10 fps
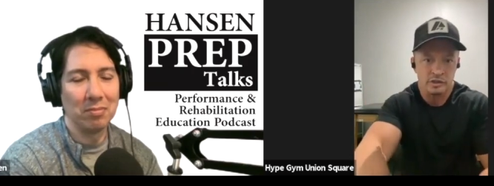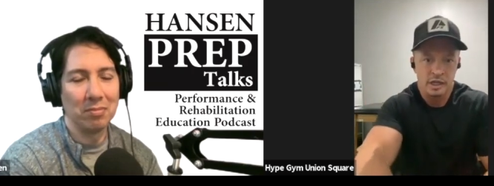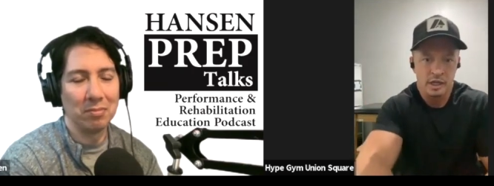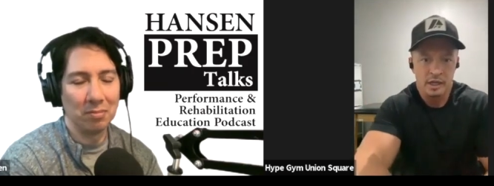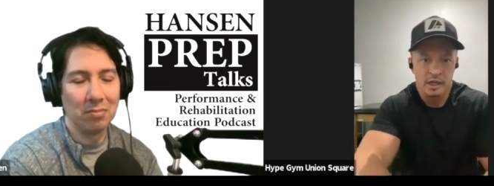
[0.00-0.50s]

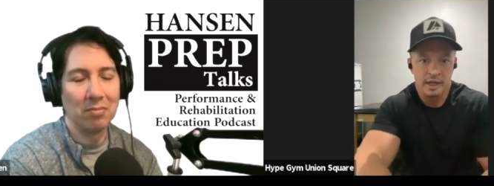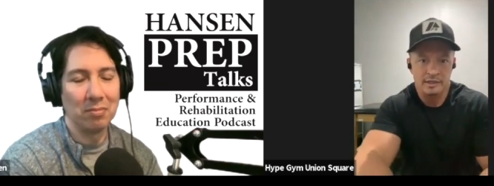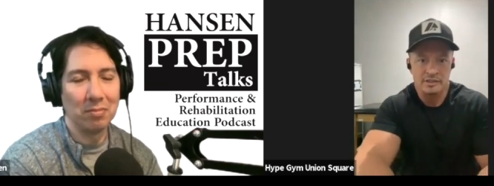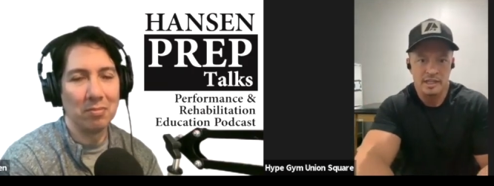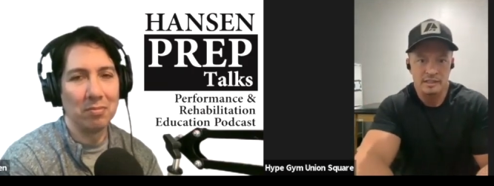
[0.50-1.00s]
Speaker 1: this
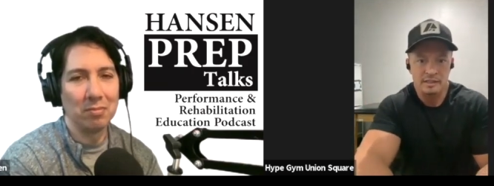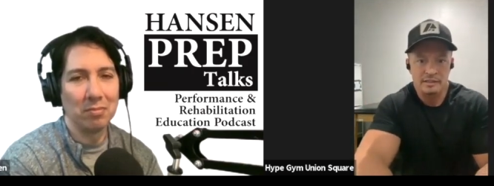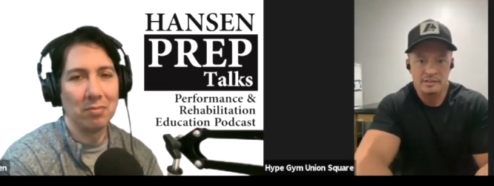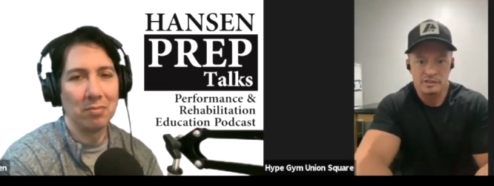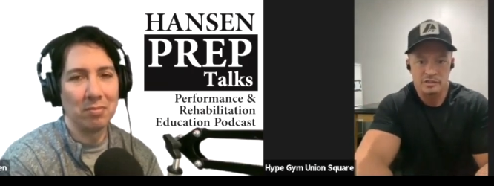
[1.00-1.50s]
and
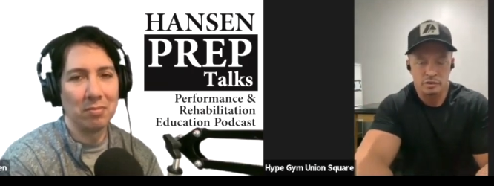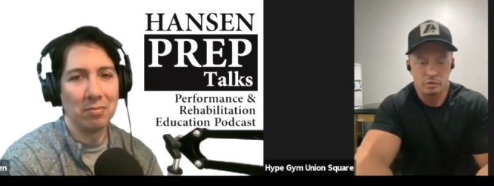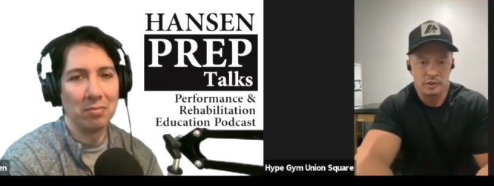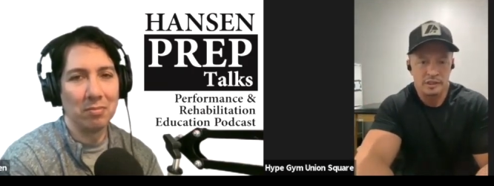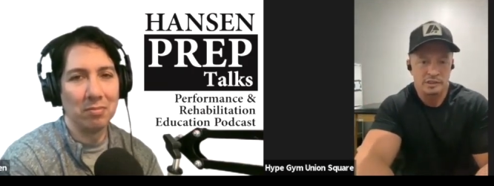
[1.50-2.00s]
say that this
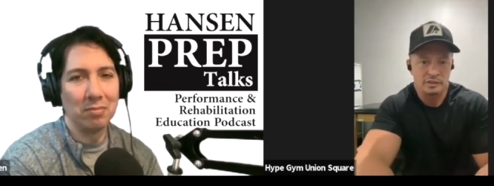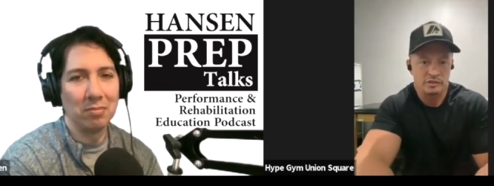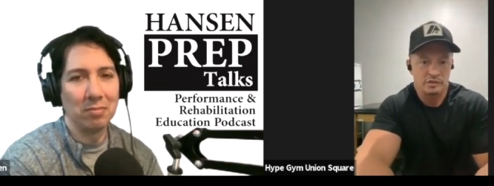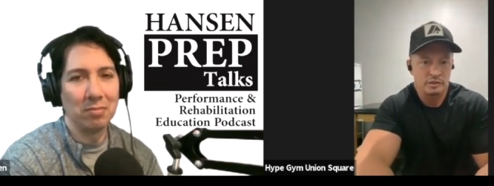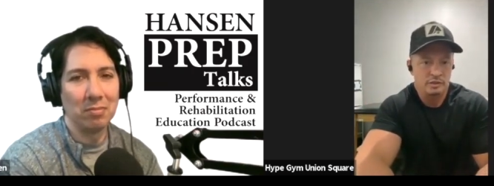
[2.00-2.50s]
is
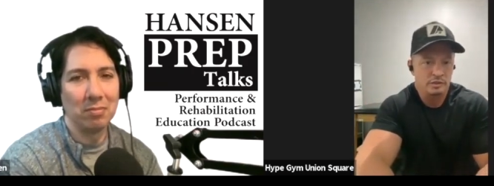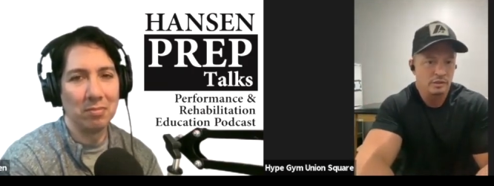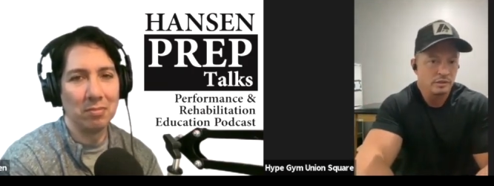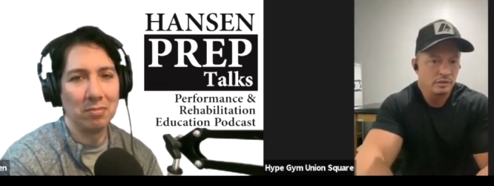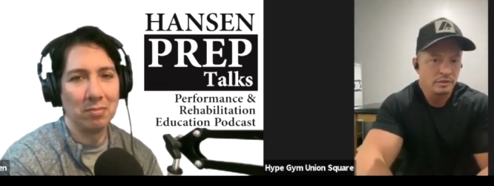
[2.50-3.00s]
egregious.
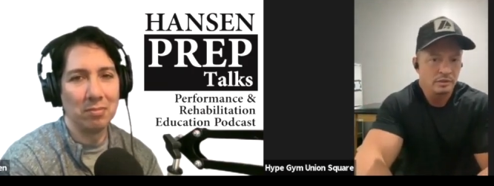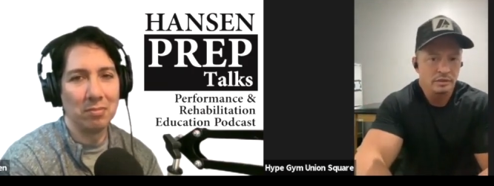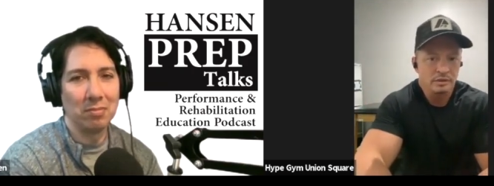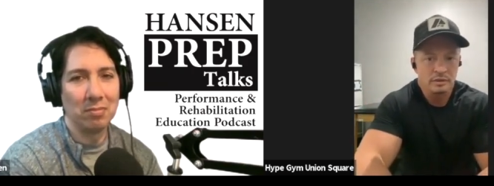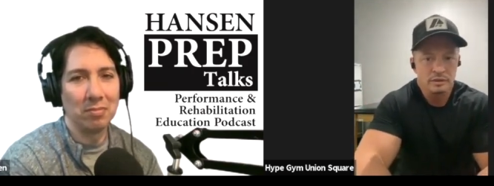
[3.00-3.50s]

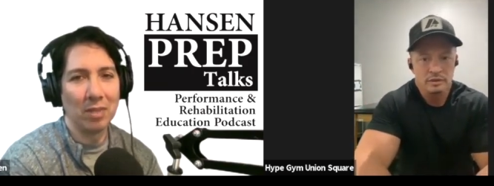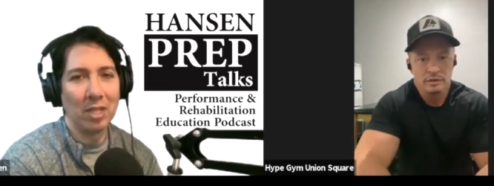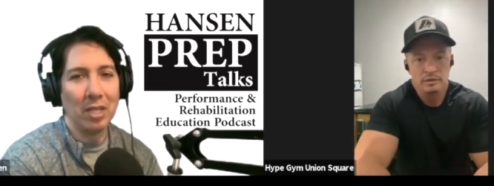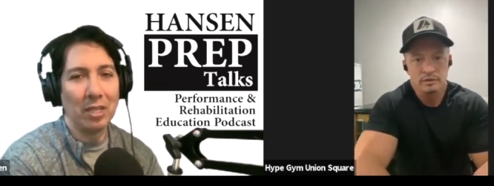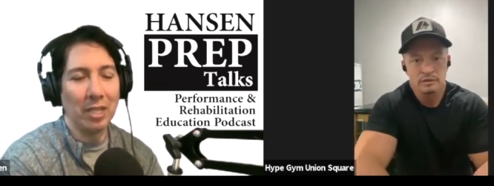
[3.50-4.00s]

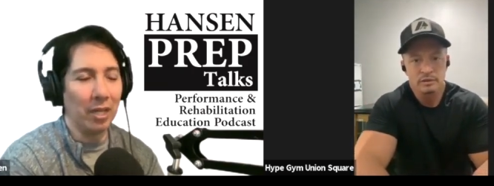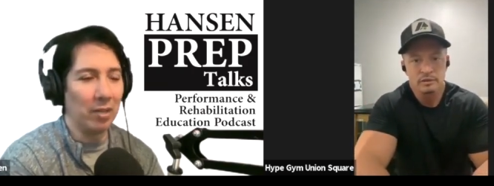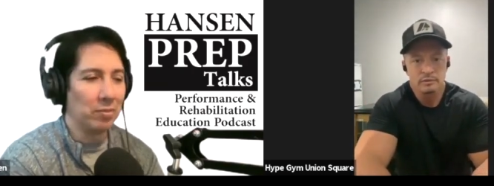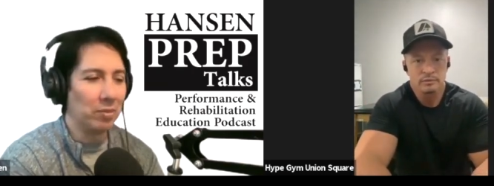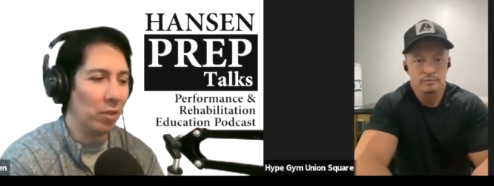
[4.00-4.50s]

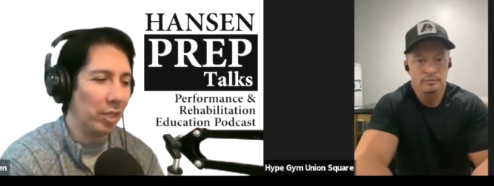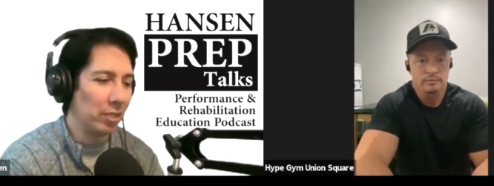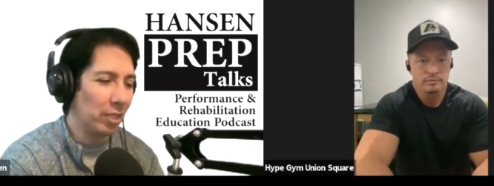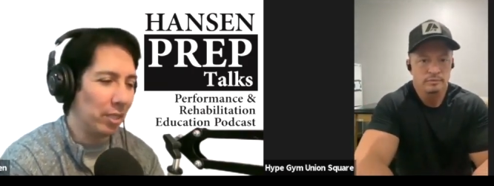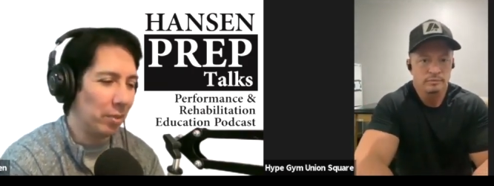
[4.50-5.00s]
Speaker 2: Yeah, no,
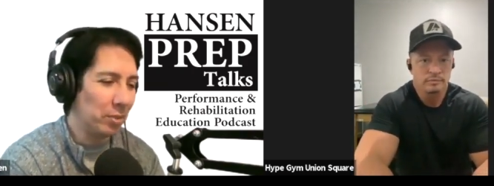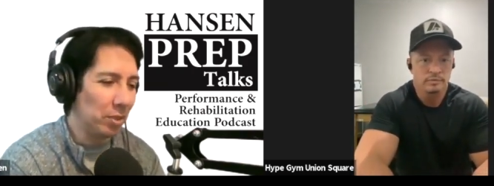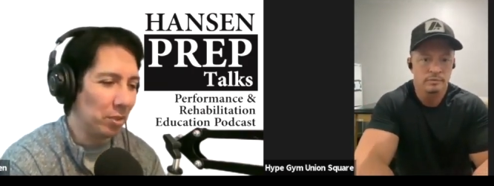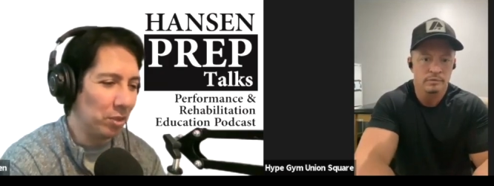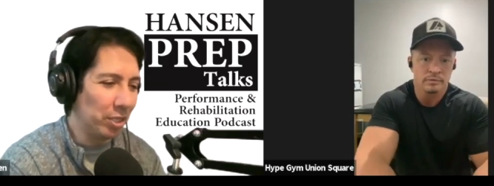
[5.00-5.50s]
I, I
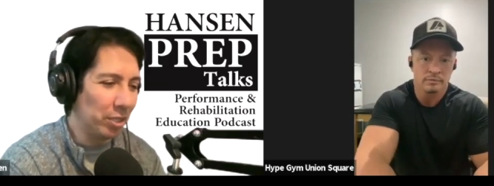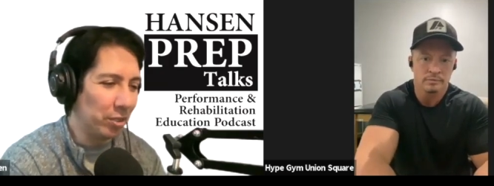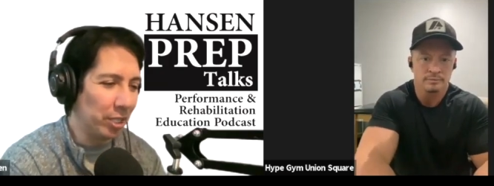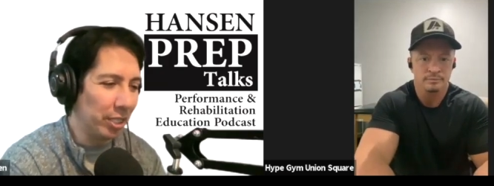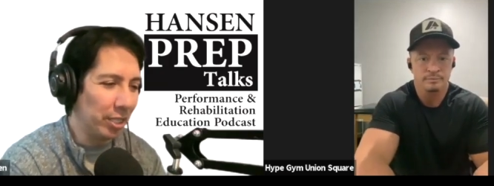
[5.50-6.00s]
absolutely
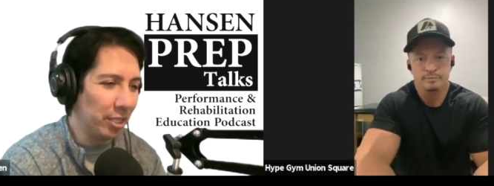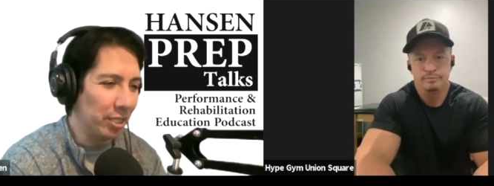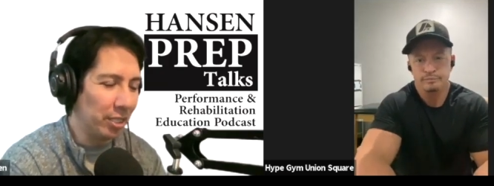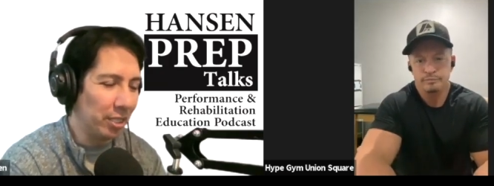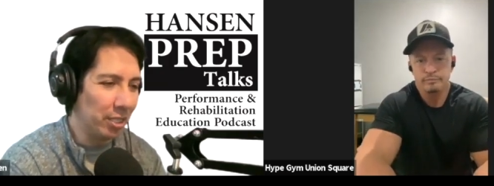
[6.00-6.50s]
agree.
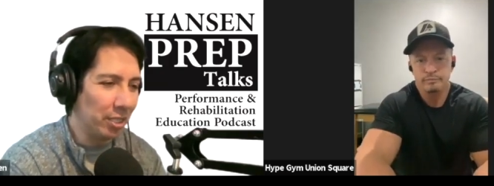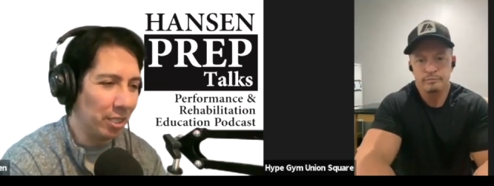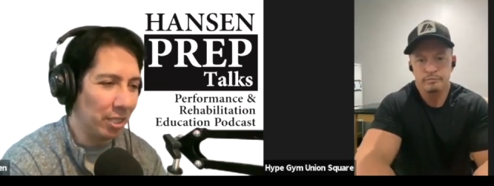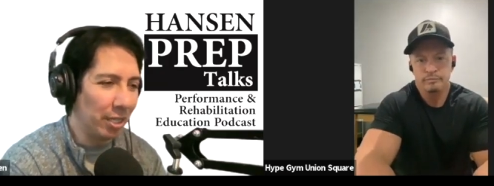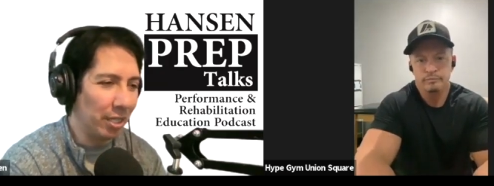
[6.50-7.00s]
And
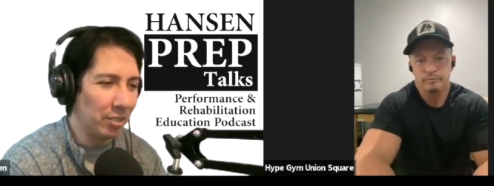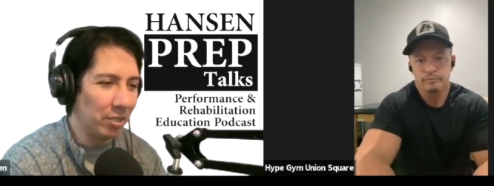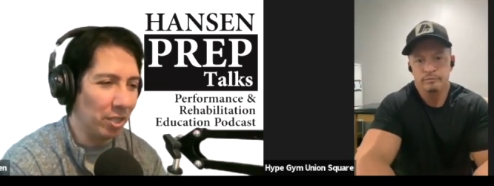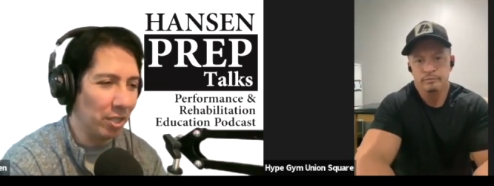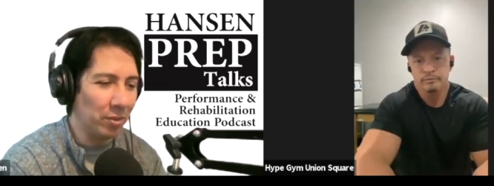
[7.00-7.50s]
and I had a
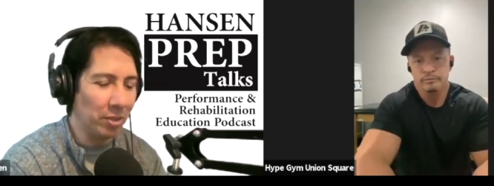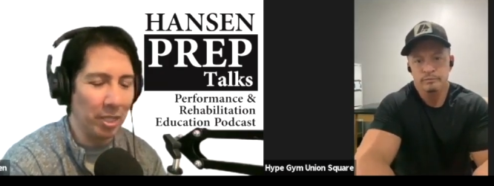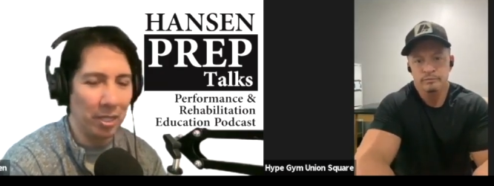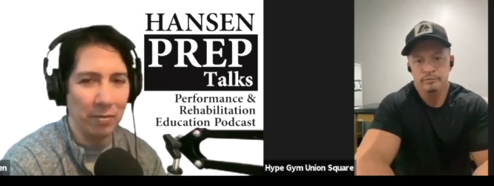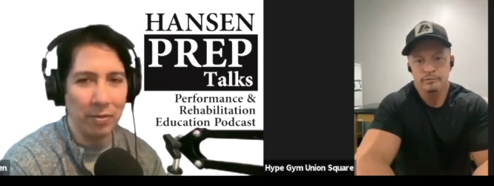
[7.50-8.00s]
talk with
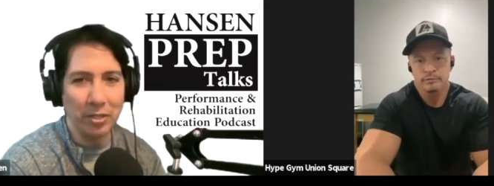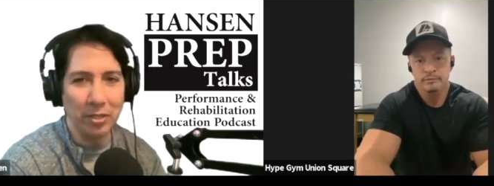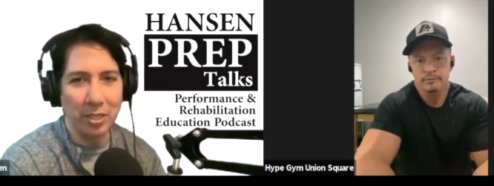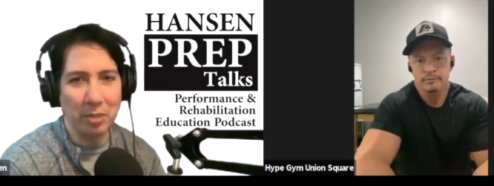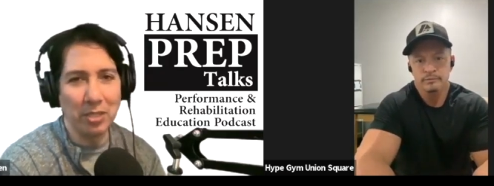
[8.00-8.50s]
an NFL
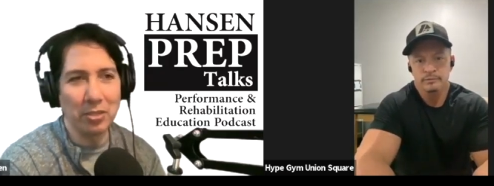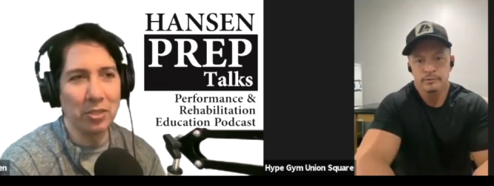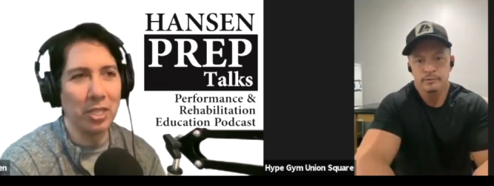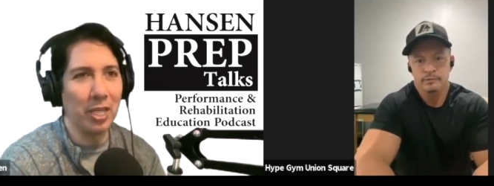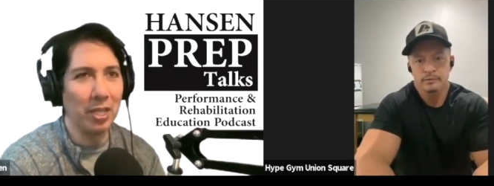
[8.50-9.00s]
team
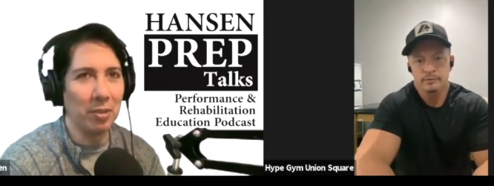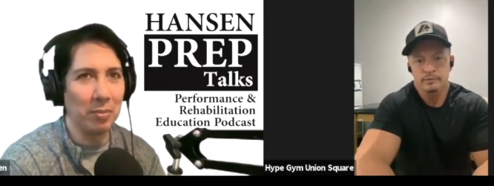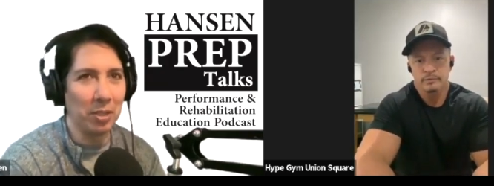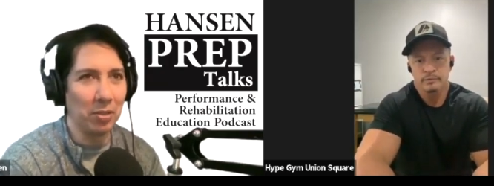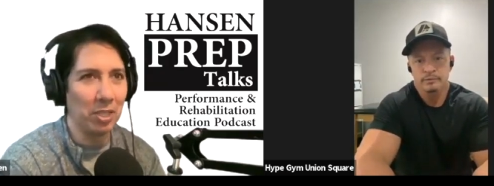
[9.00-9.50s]
yesterday
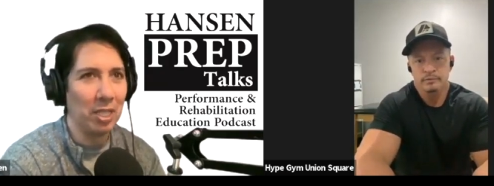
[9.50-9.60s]
about,